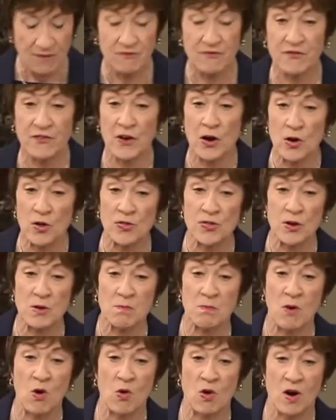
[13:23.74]

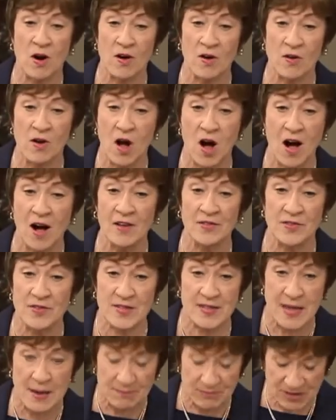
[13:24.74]
Furthermore, on
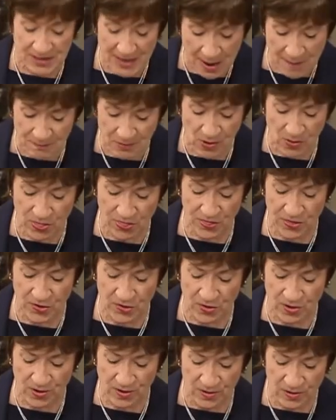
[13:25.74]
September
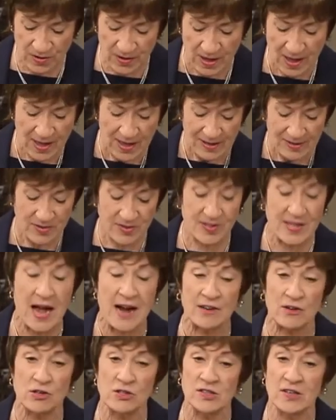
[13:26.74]
3rd,
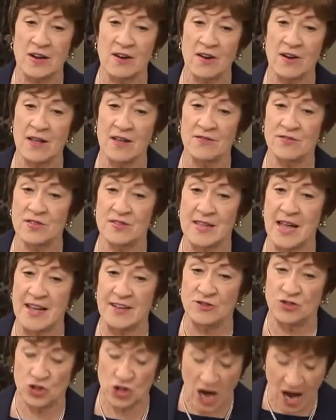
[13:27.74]
Secretary of
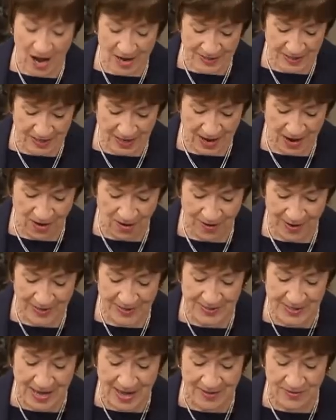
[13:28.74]
State John Kerry
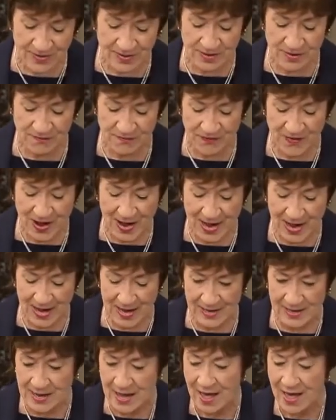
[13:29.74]

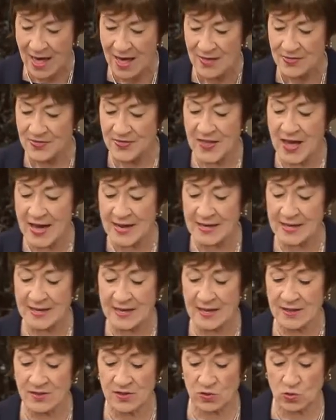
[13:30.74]
testified that it
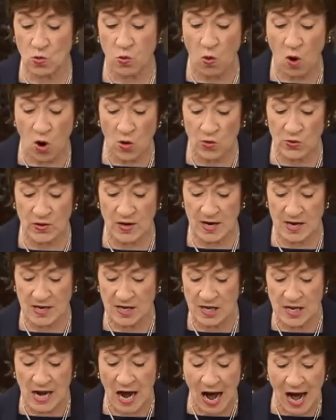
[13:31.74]
is, quote,
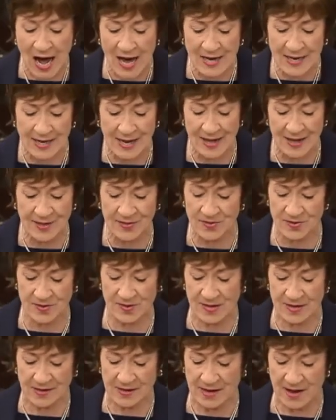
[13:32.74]
not
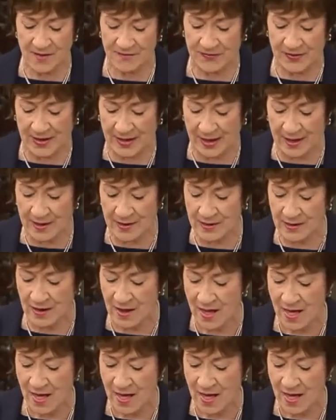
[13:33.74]
insignificant